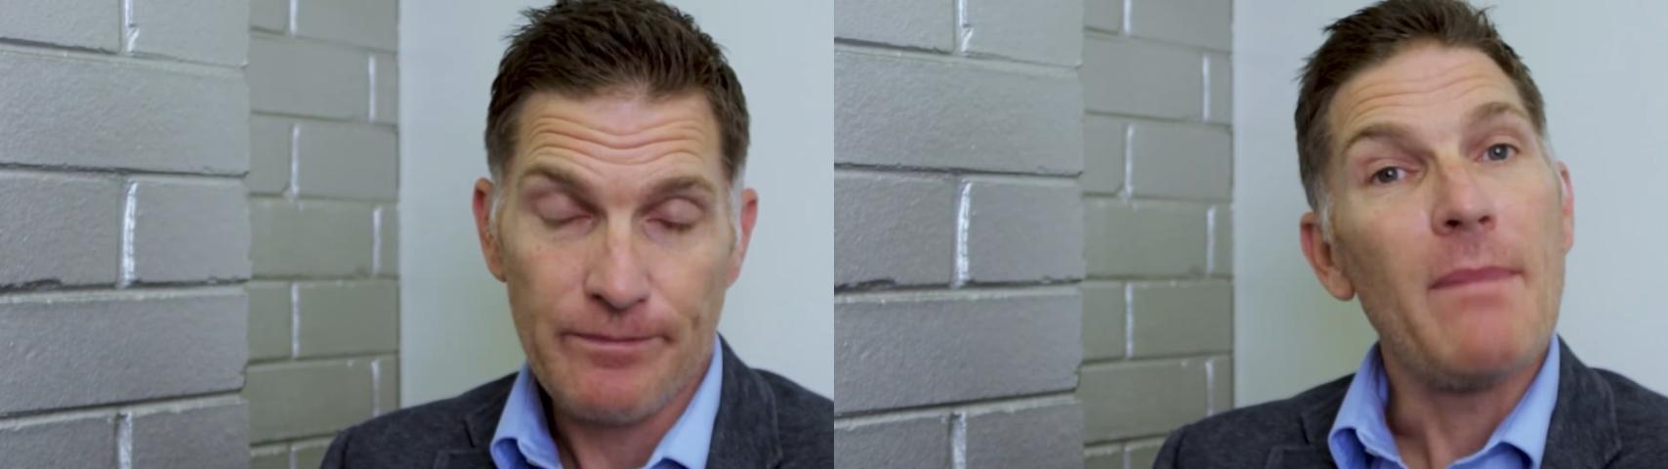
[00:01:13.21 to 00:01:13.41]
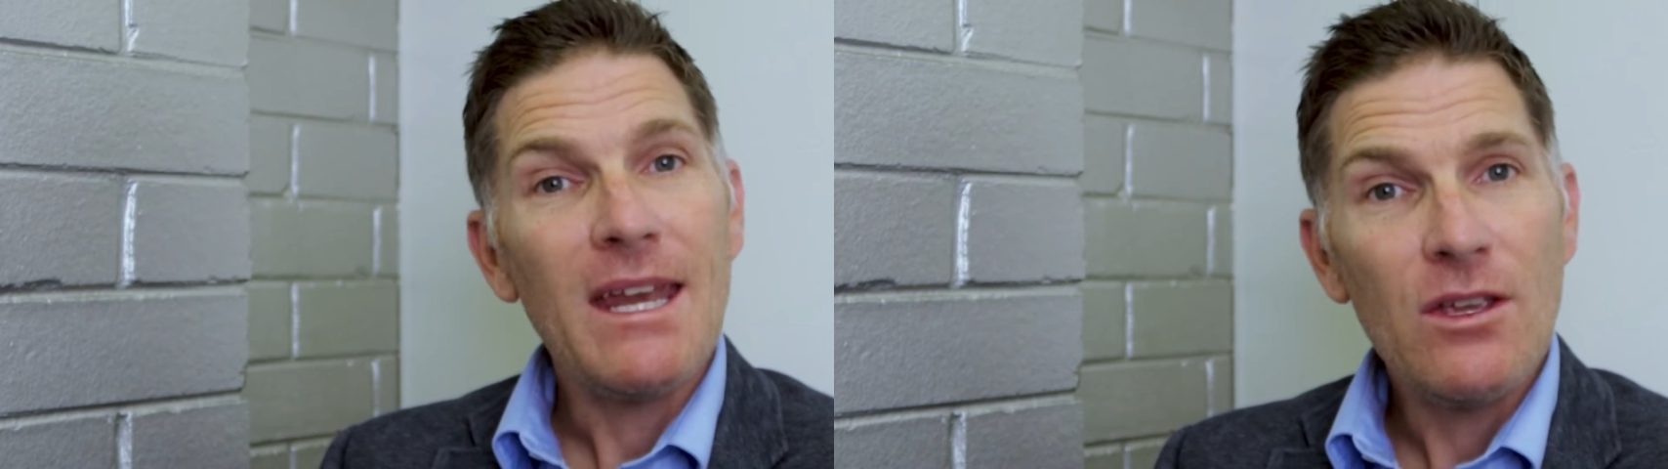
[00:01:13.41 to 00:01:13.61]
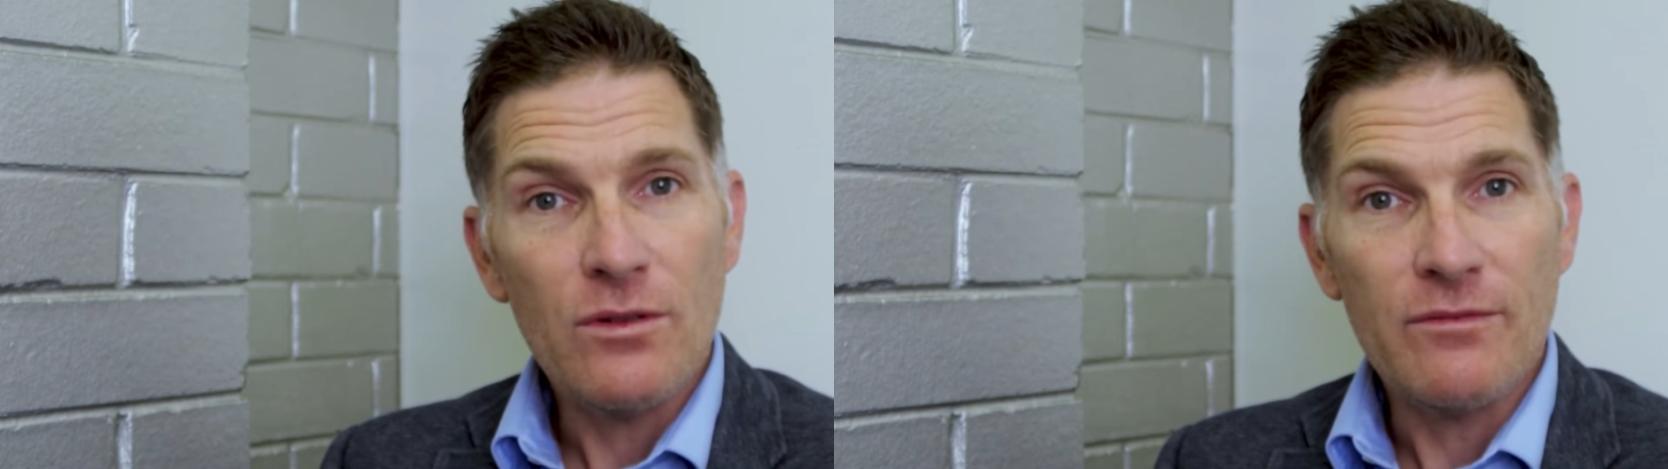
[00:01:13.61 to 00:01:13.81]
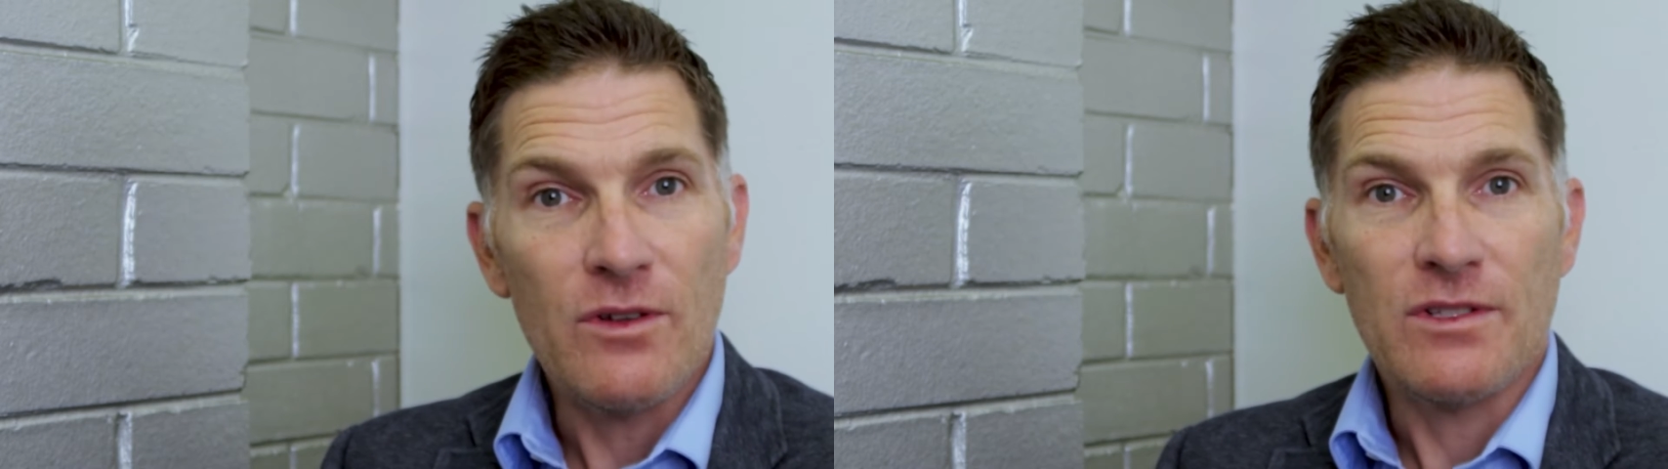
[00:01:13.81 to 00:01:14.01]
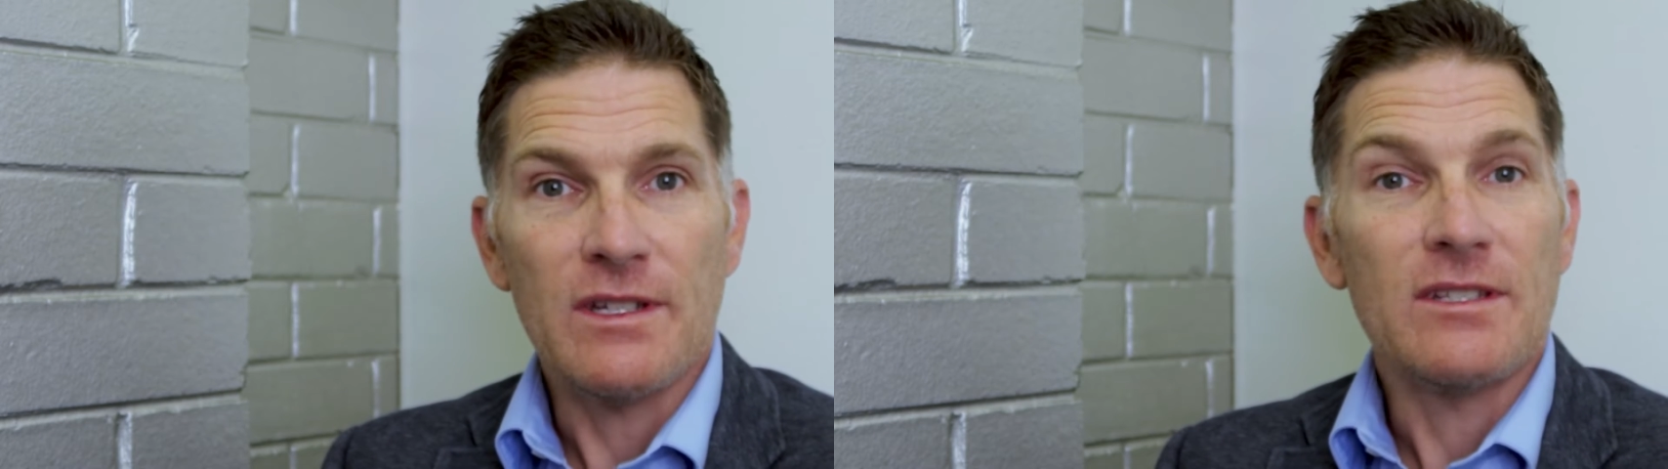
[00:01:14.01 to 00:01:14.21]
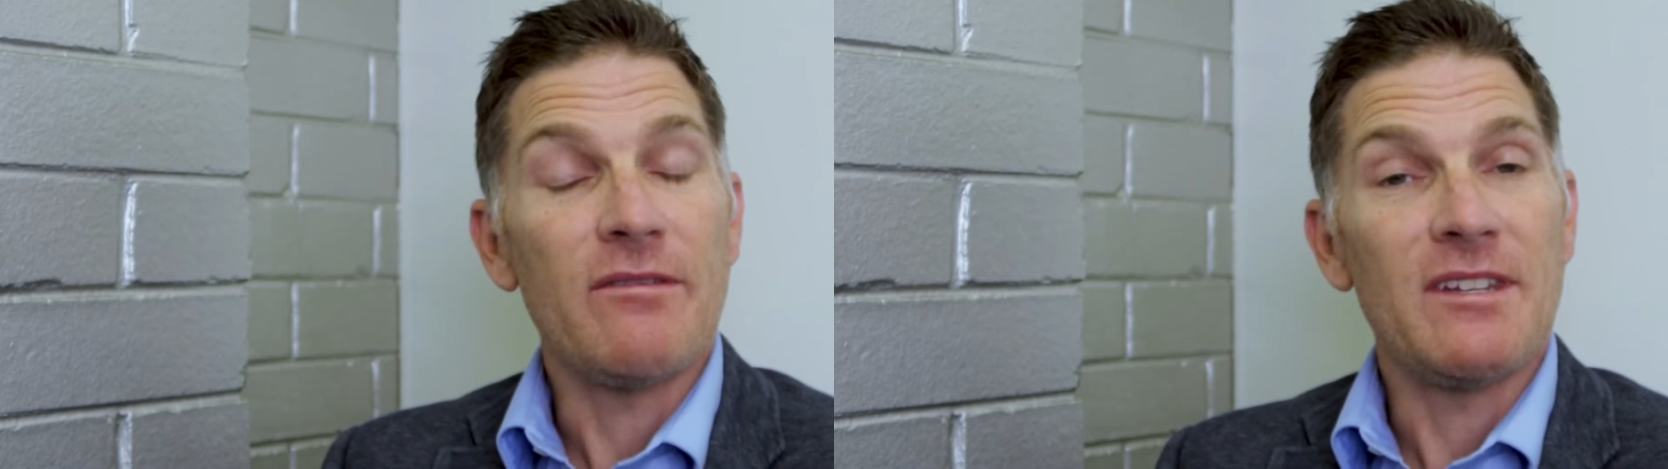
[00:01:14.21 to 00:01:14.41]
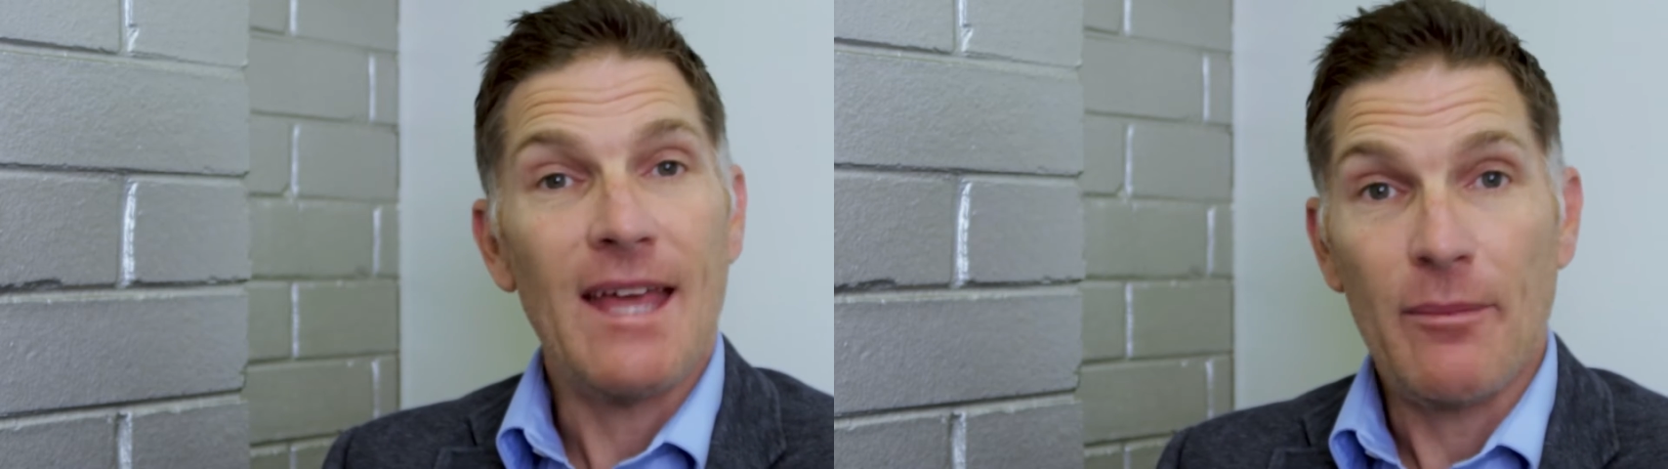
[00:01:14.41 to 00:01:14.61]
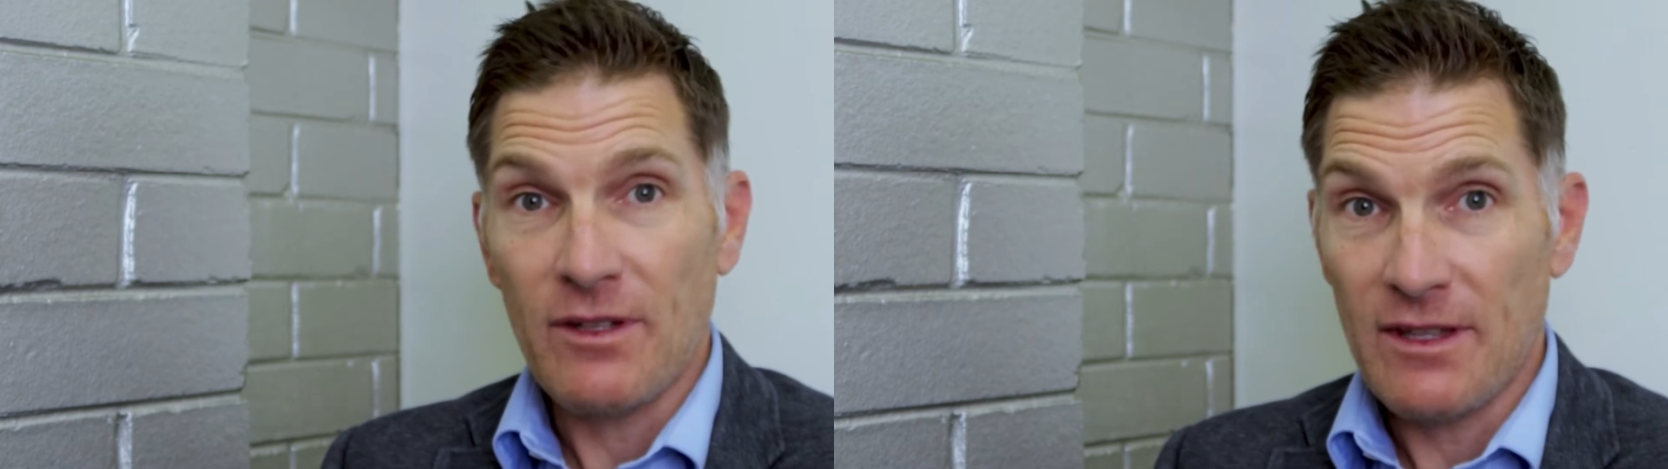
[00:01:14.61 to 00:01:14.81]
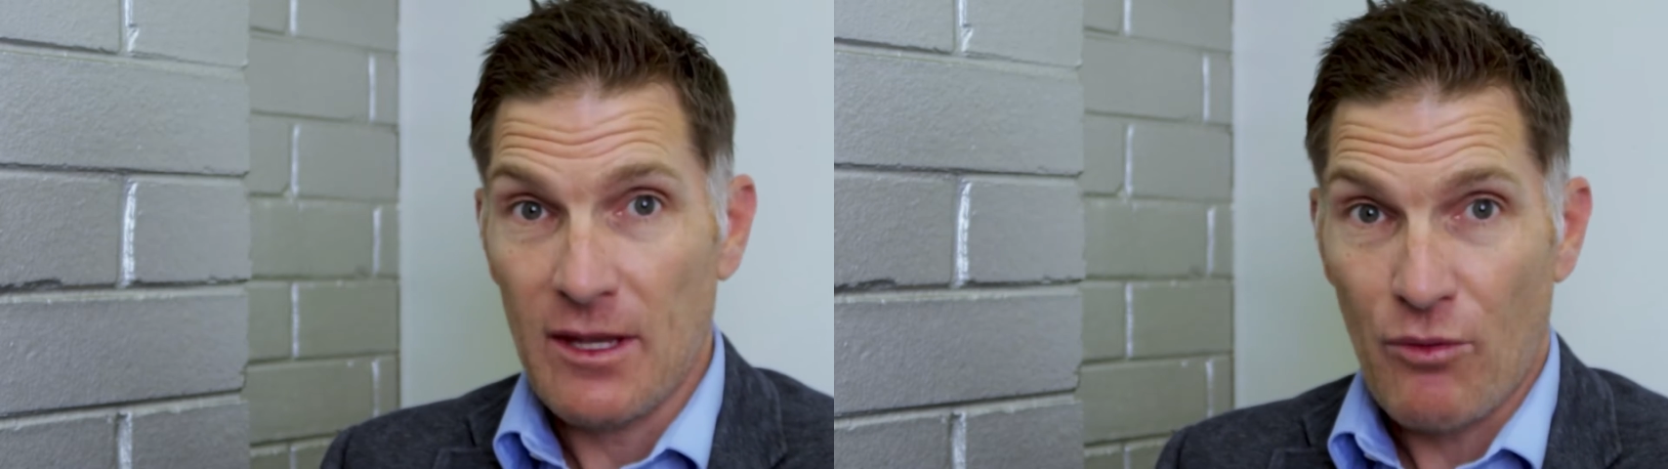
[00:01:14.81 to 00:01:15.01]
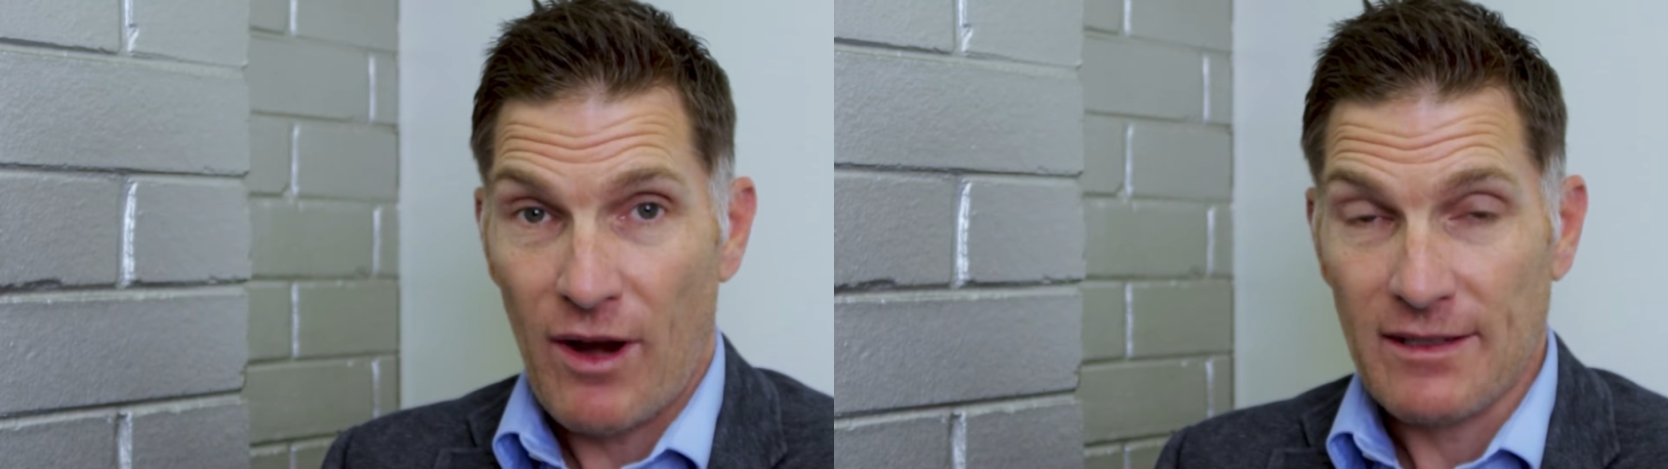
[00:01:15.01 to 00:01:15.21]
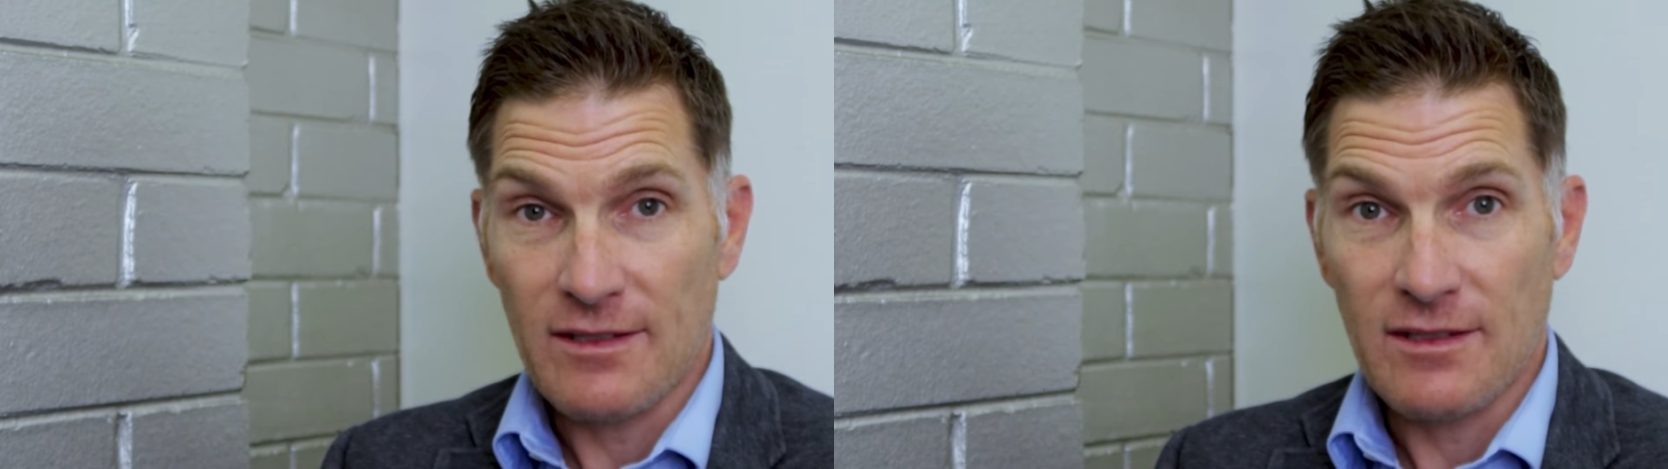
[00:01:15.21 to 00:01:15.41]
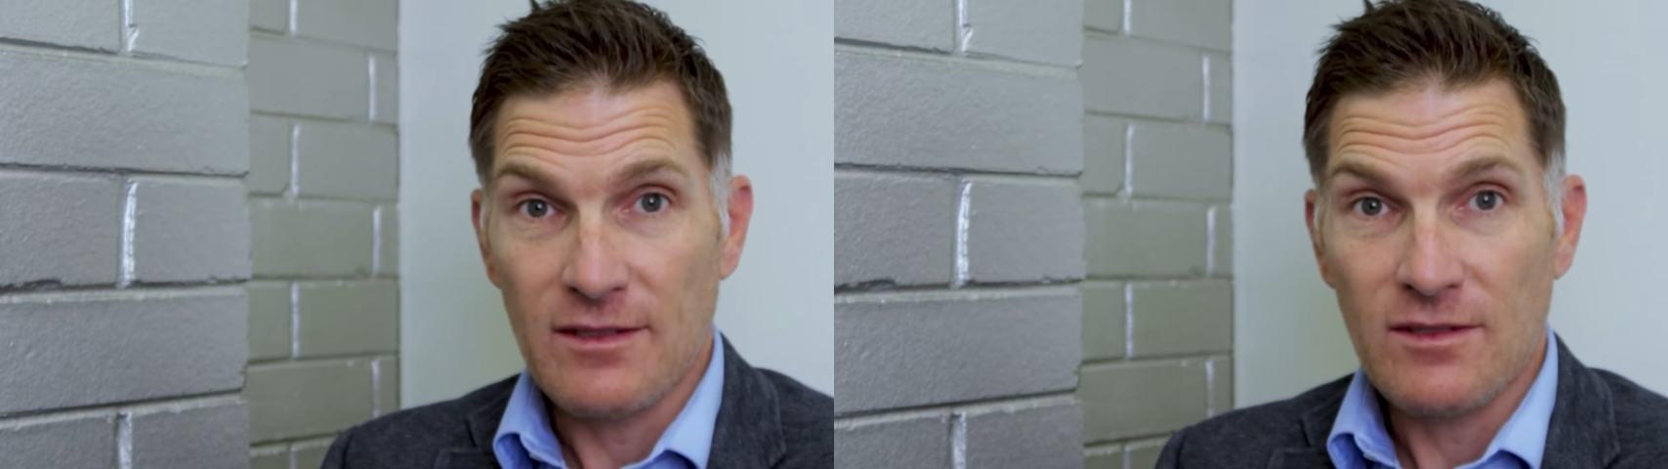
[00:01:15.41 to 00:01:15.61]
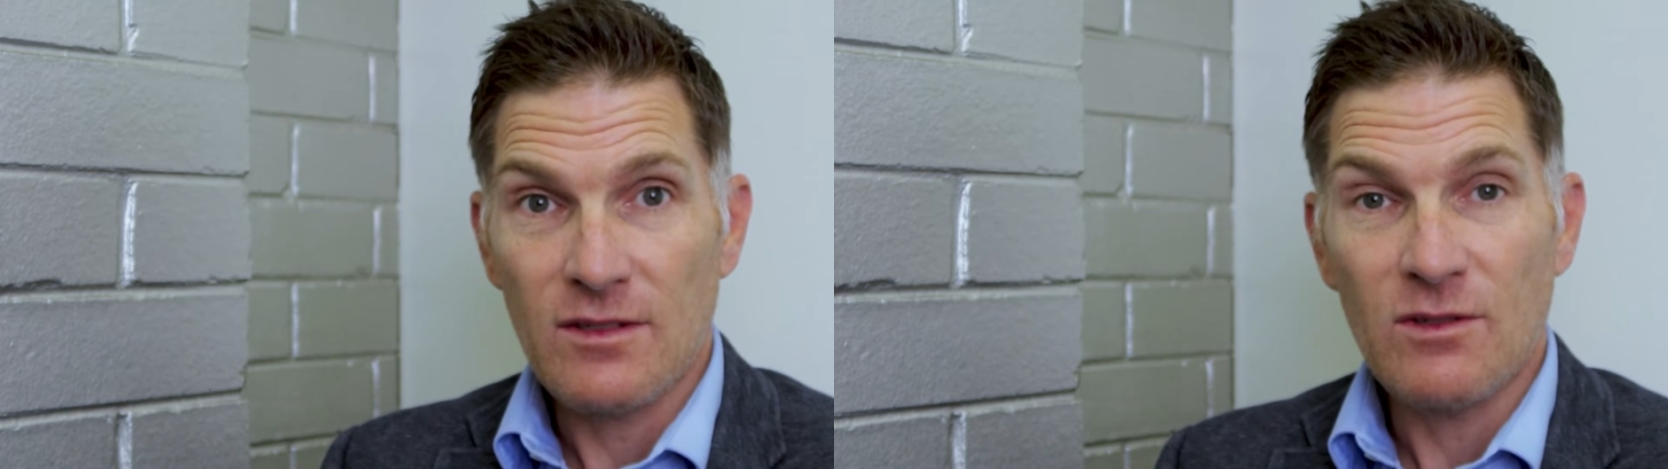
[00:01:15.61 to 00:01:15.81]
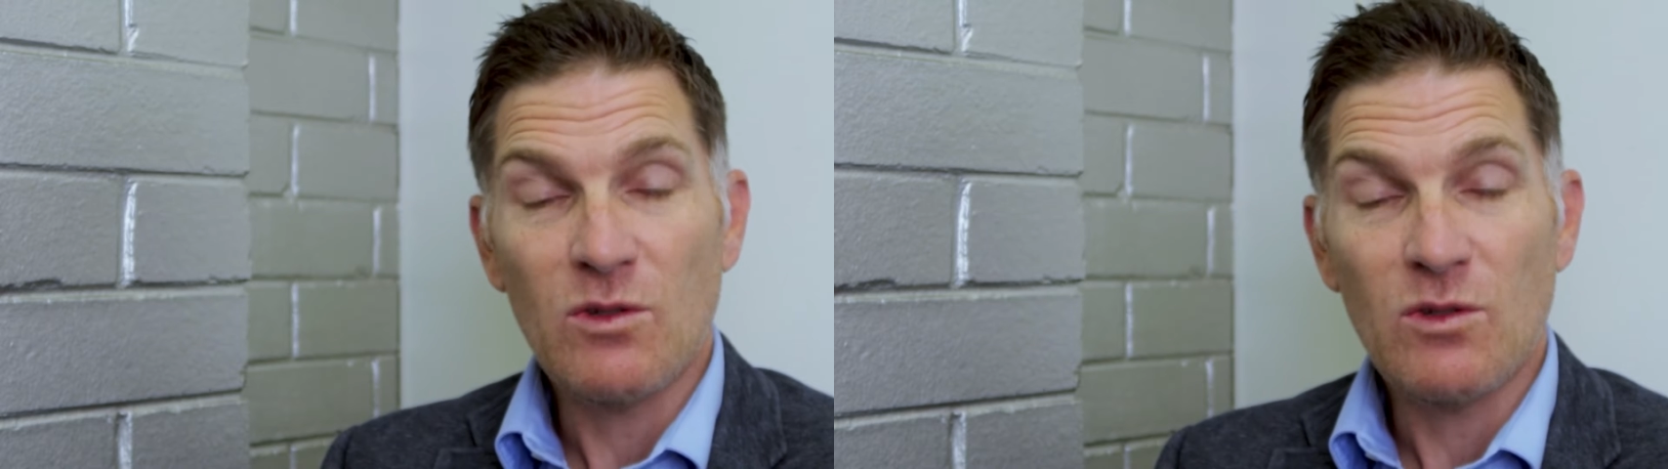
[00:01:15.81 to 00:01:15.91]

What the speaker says: Many universities have adapted their practices